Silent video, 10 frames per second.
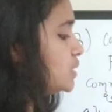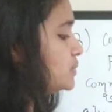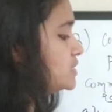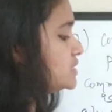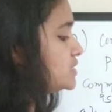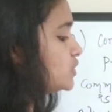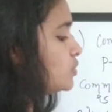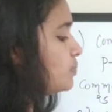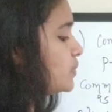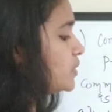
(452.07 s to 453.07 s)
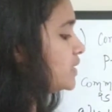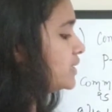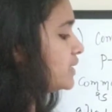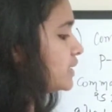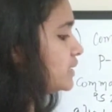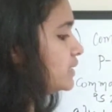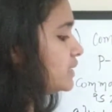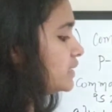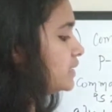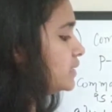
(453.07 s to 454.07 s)
which is
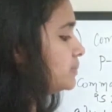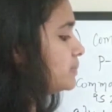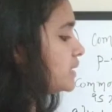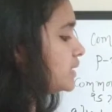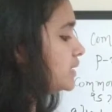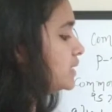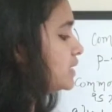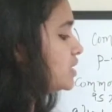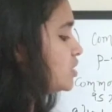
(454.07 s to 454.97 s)
0.99 by